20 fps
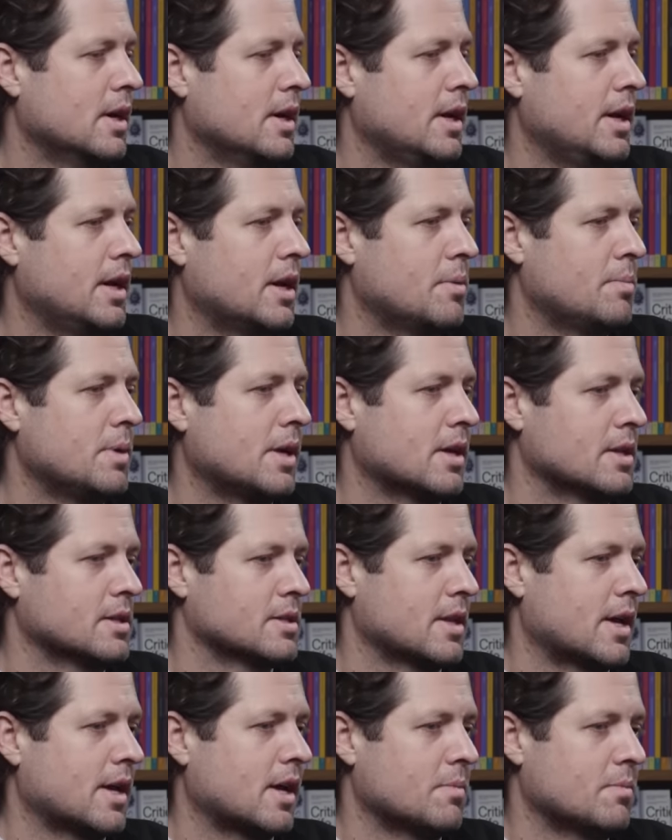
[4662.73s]
here
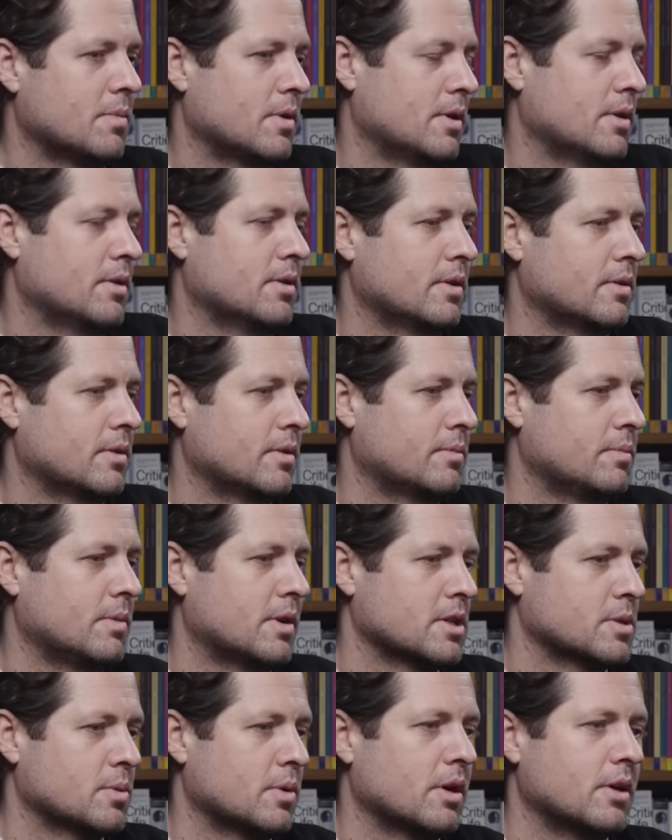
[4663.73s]
because like I'm, I, I might
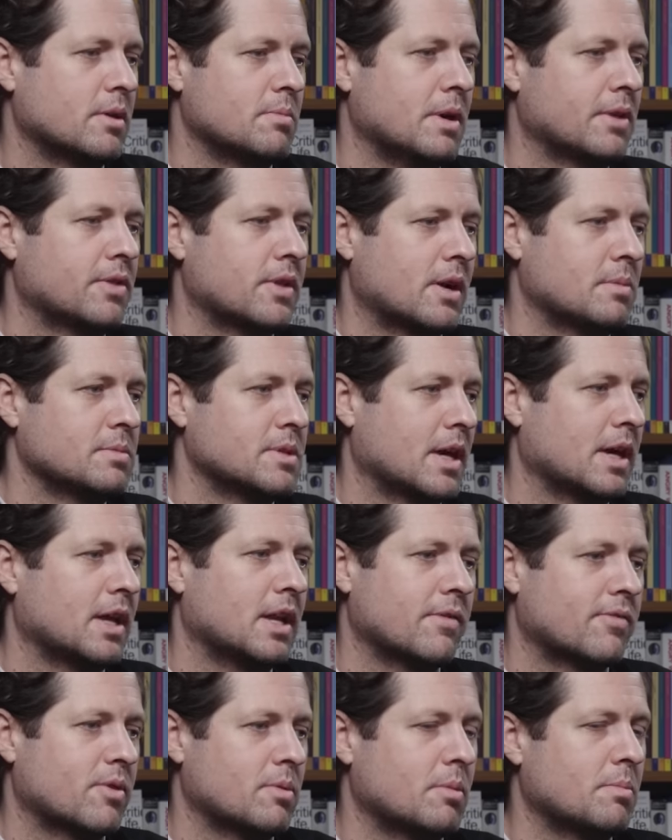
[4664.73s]
as well admit that I'm taking
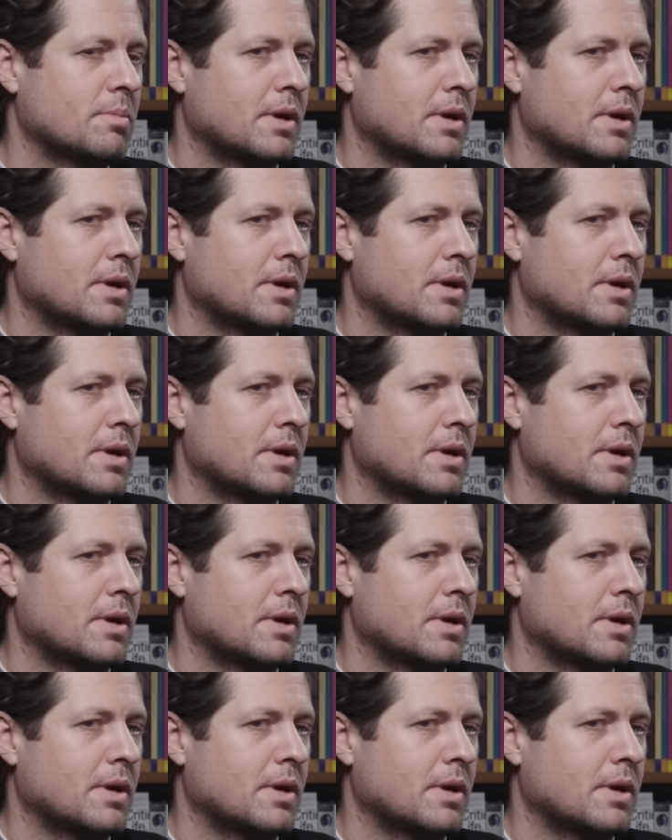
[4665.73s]
it from him.